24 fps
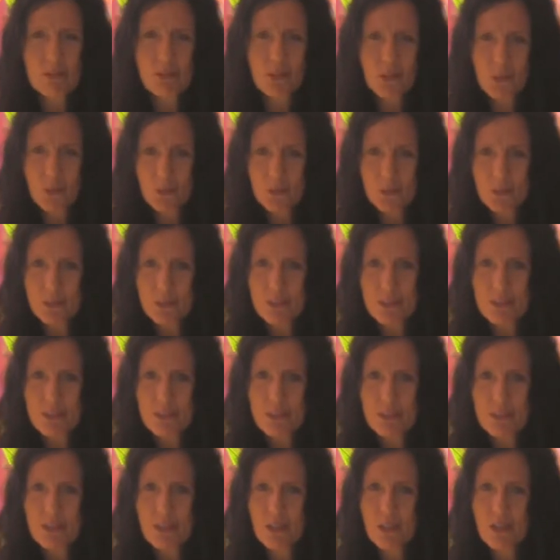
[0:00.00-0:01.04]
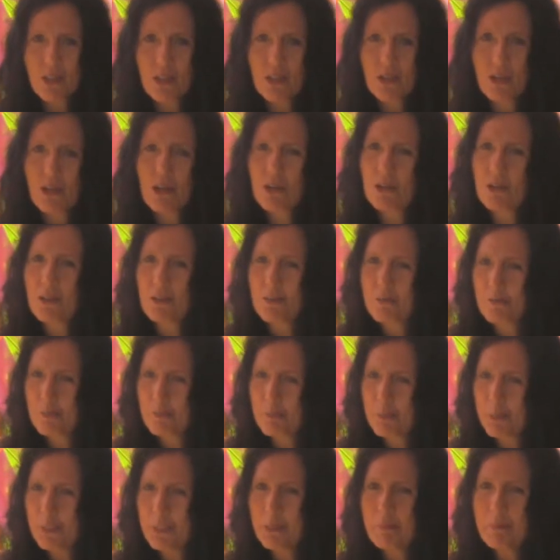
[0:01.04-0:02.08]
humans are
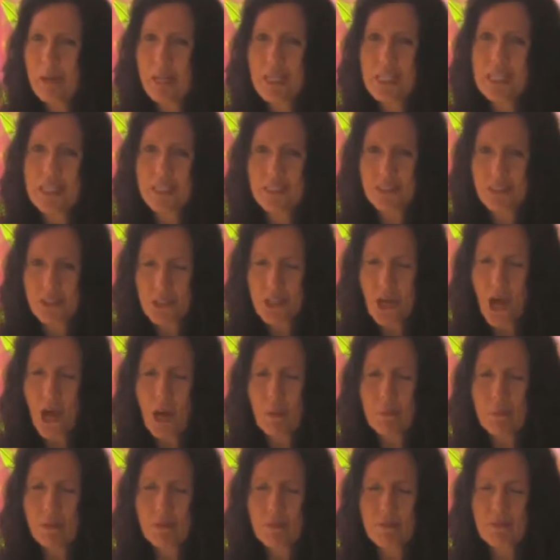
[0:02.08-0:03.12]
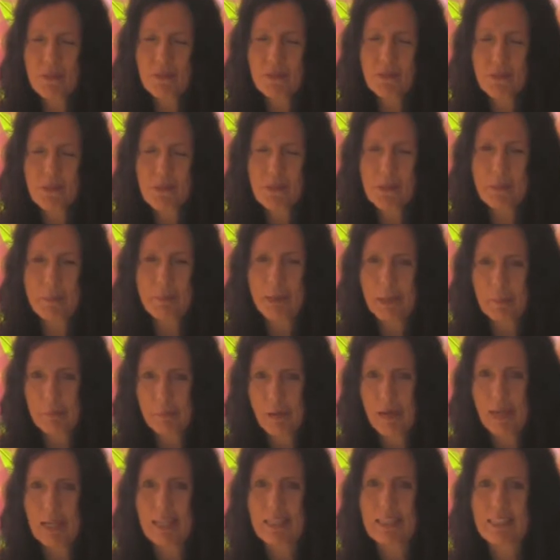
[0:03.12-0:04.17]
pretty much at the top of the dreaming
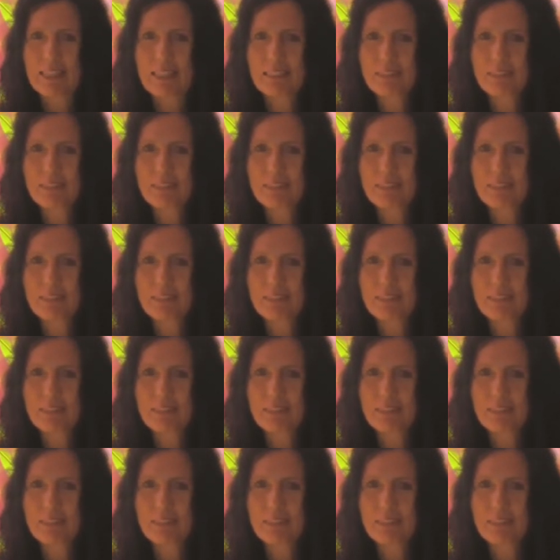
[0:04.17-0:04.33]
mind.